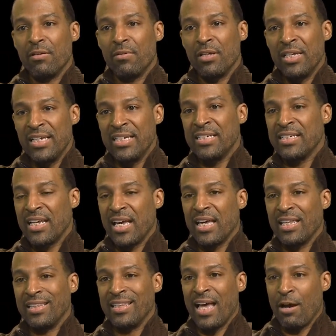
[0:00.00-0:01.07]
He said
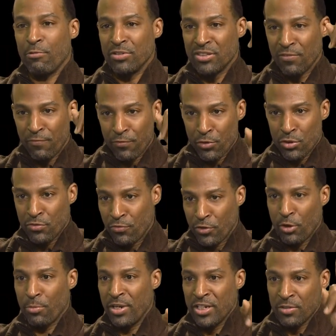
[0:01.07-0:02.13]
that was the first
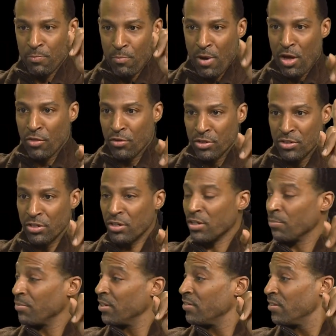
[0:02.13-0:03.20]
film his mother took
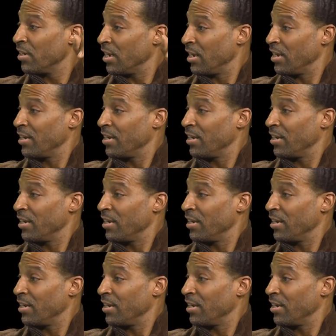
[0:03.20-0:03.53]
him to see